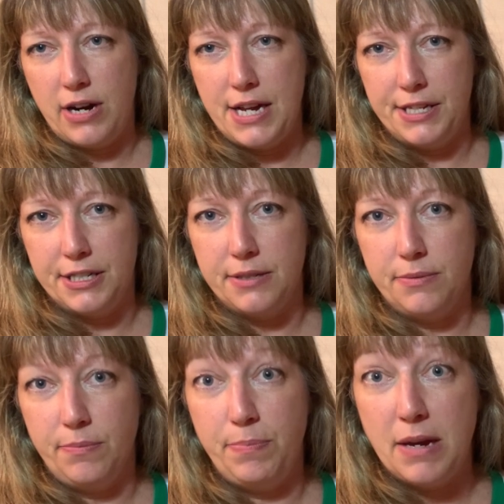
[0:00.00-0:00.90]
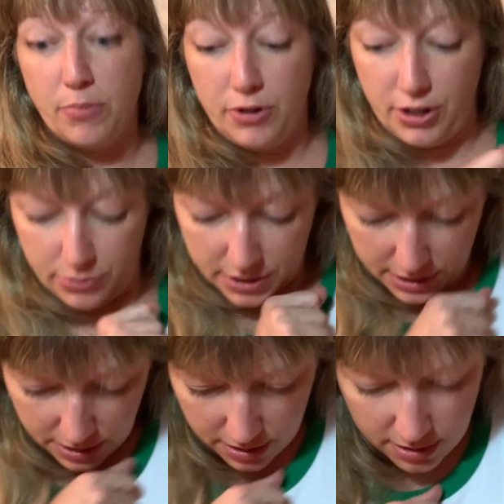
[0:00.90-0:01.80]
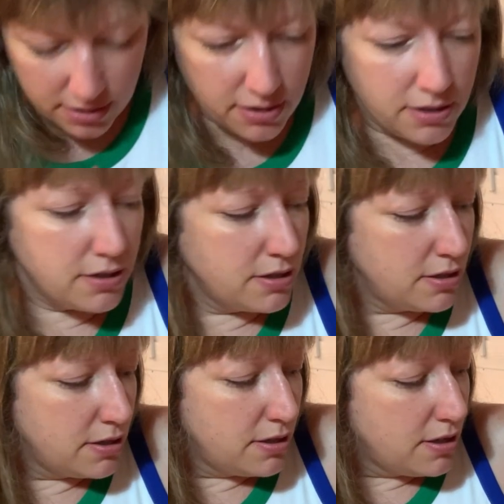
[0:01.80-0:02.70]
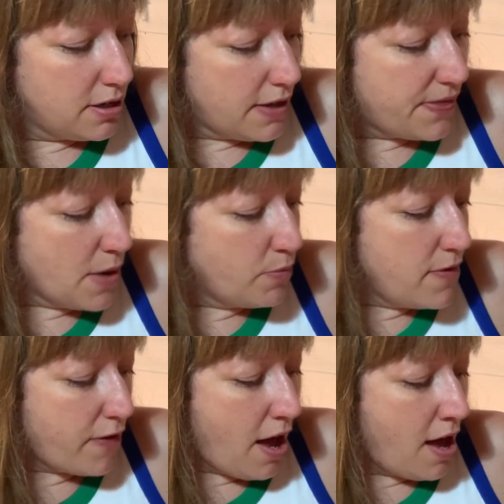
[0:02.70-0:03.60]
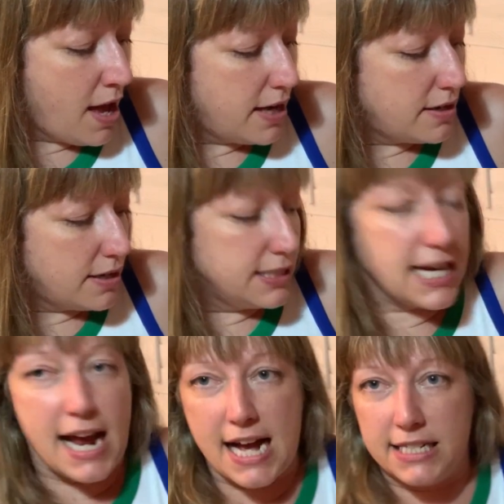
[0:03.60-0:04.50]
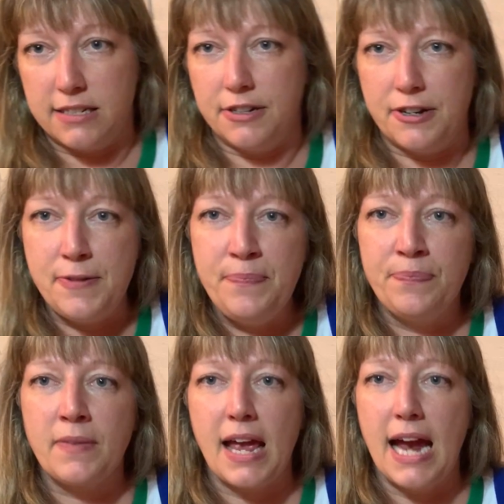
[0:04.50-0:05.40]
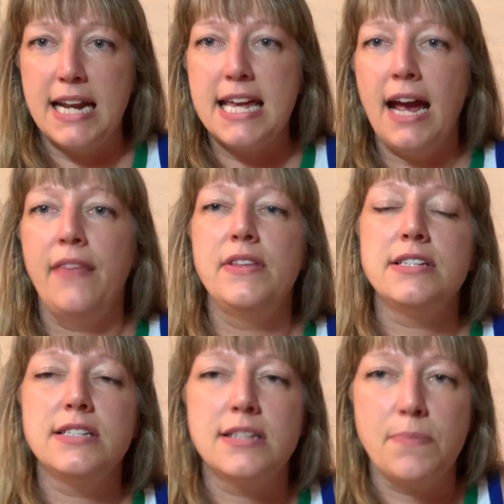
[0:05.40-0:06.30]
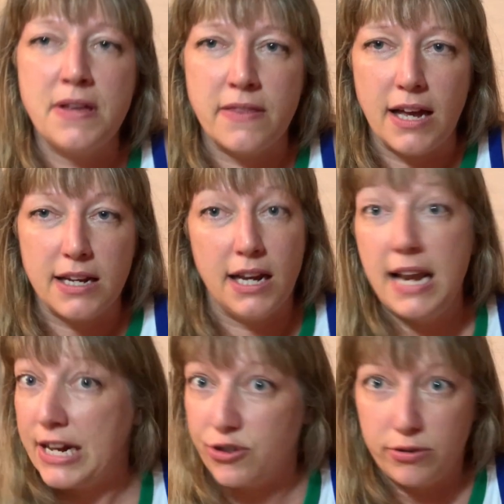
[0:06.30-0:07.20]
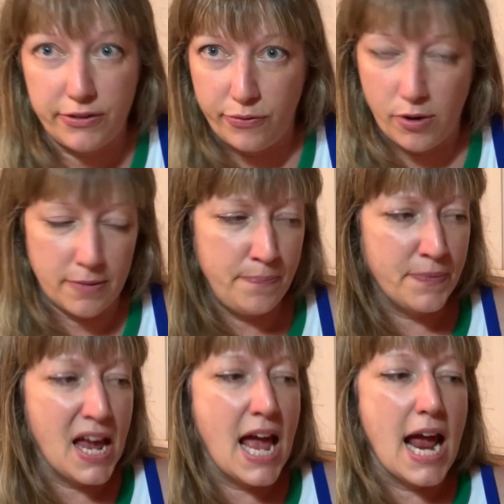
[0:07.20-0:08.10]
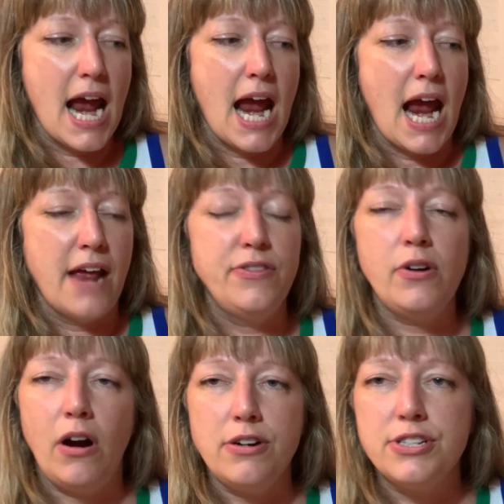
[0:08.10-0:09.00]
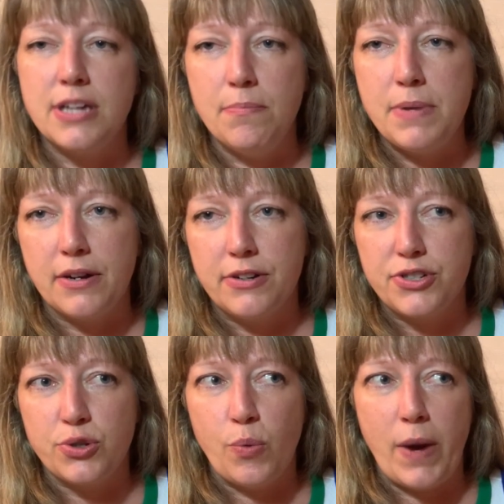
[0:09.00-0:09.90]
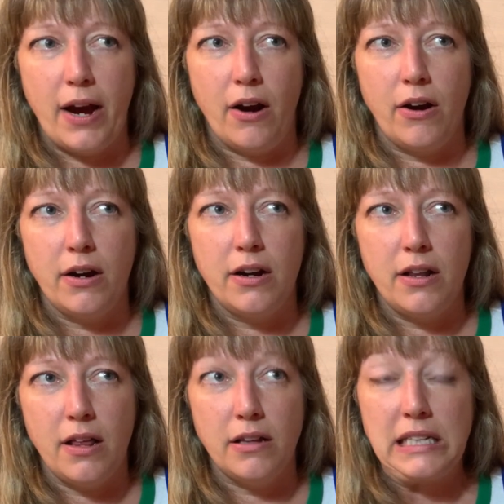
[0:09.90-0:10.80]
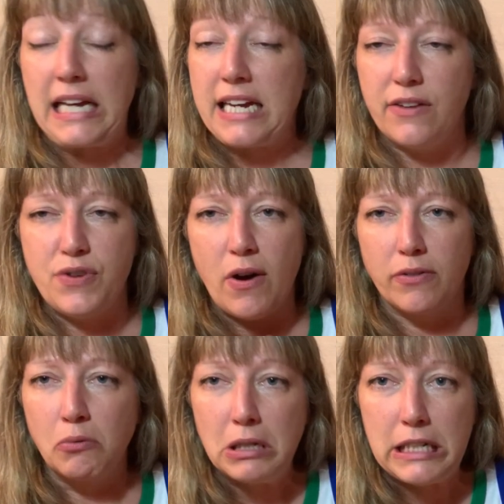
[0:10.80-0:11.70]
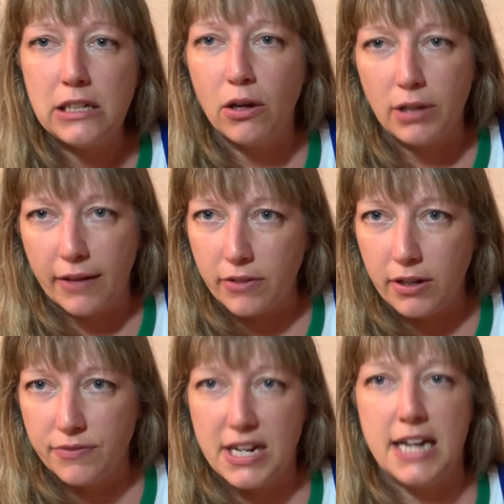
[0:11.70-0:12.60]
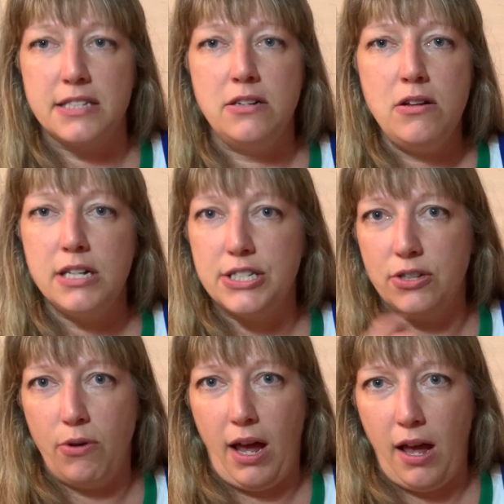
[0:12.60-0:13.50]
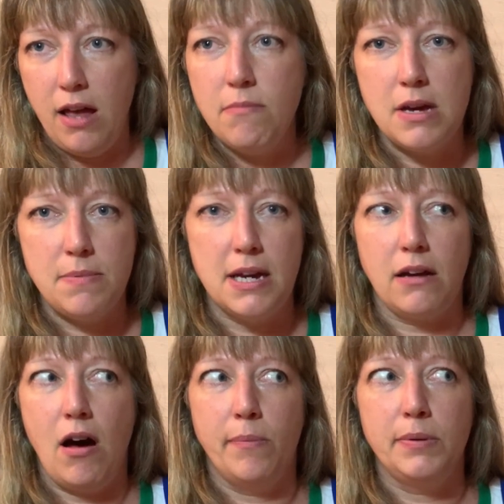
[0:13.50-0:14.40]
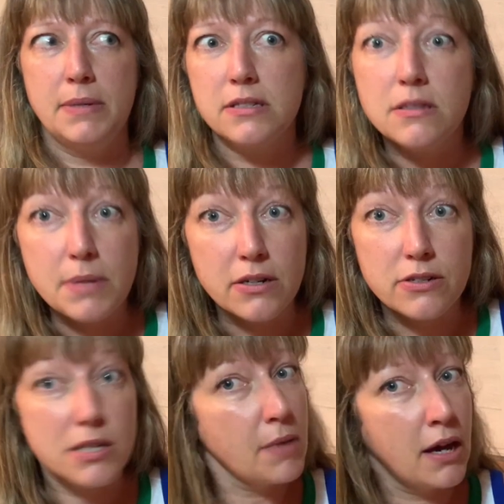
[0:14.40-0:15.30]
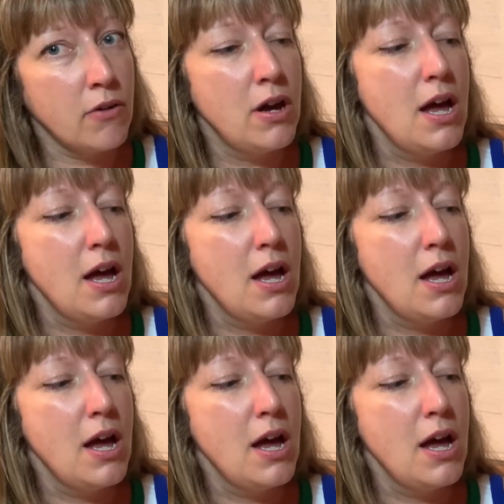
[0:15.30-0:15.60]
is being produced. Then we've got diacetyl. And again, this is something that can naturally form. And there are some beers where, if you have a really low level of diacetyl, it's okay. Maybe it complements the beer somehow.